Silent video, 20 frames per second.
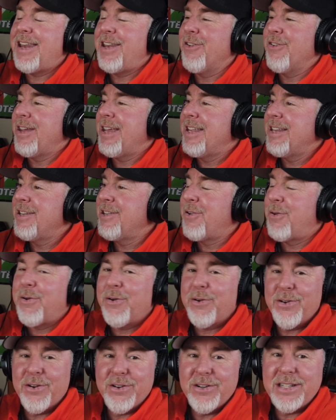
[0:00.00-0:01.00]
And you're
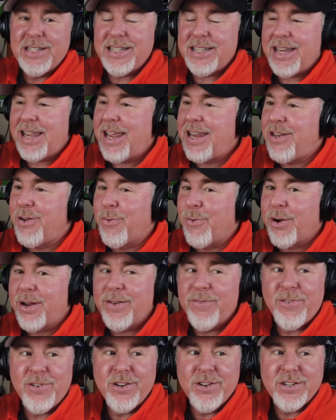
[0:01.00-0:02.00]
indoors and you're
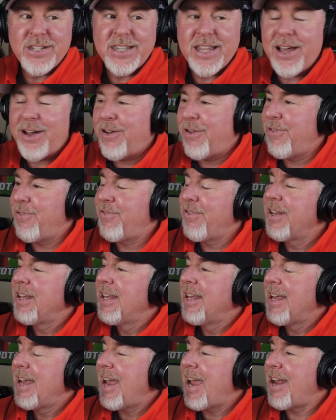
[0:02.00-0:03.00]
working for yourself.
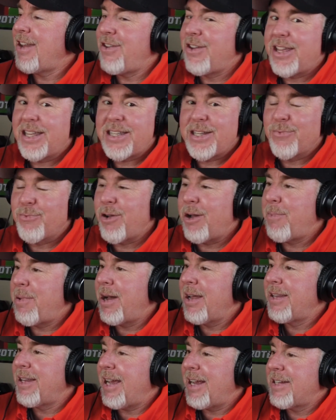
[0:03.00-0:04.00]
And you get to rub
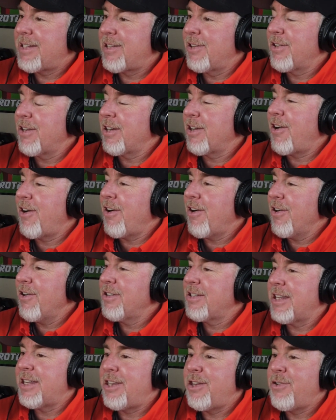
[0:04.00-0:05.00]
on nice looking
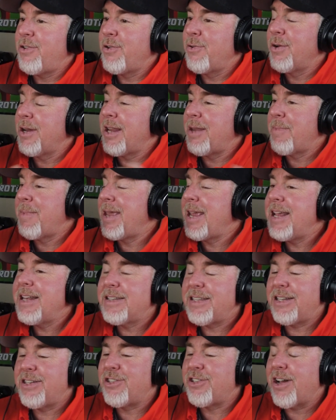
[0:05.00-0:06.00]
cars. And you do an
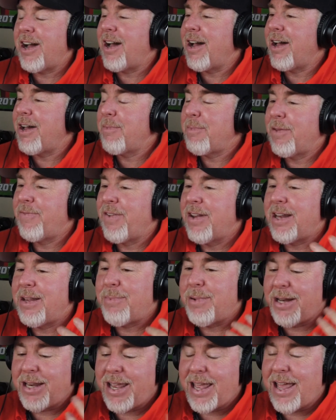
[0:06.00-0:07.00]
amazing job. If
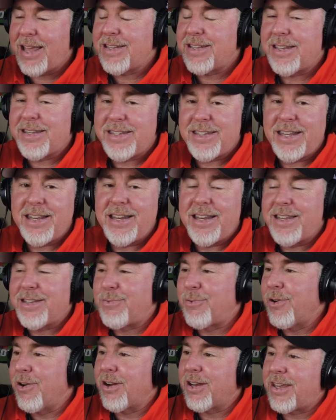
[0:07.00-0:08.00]
anybody hasn't seen
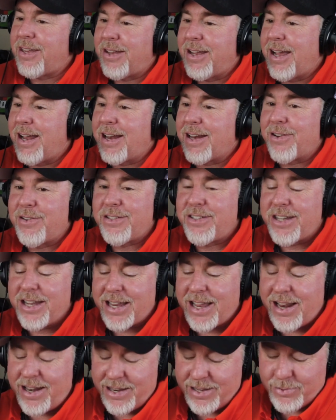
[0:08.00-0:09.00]
his work, you got to go
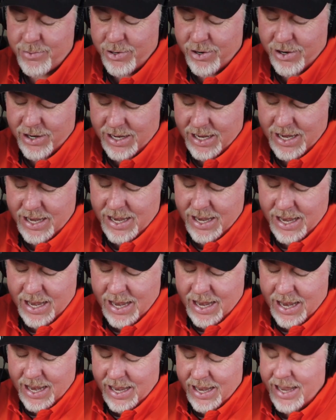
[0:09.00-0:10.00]
check out his work.
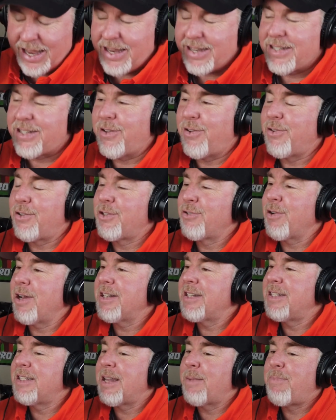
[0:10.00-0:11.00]
And so
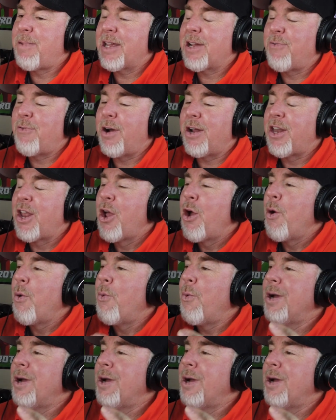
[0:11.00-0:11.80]
trust is the big one.